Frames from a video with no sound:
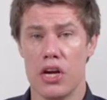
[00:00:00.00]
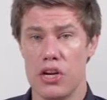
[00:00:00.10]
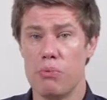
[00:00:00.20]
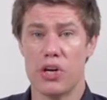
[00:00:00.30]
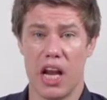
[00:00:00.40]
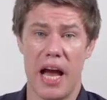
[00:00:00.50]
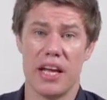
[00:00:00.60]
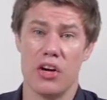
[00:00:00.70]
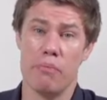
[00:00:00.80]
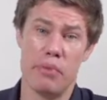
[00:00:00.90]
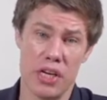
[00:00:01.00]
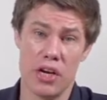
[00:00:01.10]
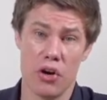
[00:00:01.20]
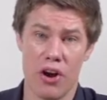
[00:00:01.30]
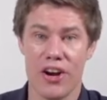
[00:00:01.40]
you would like an
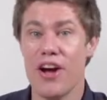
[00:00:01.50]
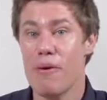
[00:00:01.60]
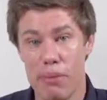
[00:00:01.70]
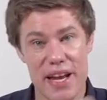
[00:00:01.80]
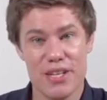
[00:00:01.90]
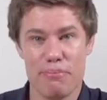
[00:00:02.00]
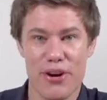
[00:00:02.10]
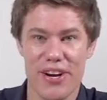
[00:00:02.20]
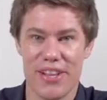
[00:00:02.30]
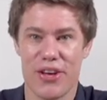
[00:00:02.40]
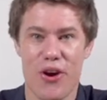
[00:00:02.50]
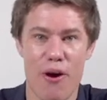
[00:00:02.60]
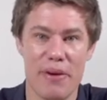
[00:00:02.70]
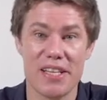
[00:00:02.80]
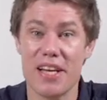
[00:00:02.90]
opinion on, please put it in the
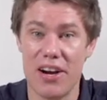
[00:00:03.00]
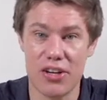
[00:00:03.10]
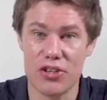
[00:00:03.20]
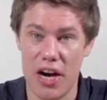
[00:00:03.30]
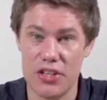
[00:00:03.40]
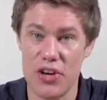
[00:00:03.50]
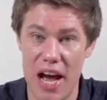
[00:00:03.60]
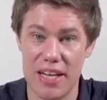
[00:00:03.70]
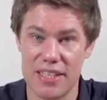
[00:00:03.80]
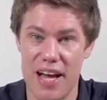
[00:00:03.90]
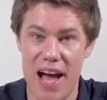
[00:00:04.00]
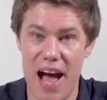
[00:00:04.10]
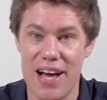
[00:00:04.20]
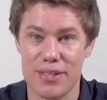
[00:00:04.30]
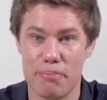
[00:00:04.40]
comments and I'll try to answer
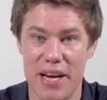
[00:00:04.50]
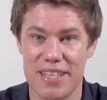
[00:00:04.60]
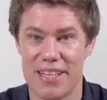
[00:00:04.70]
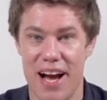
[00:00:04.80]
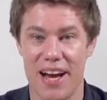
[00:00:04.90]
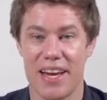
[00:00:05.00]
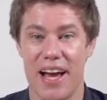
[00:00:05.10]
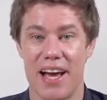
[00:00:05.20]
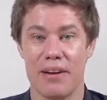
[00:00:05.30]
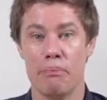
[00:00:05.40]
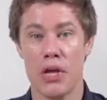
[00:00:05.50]
as best I can.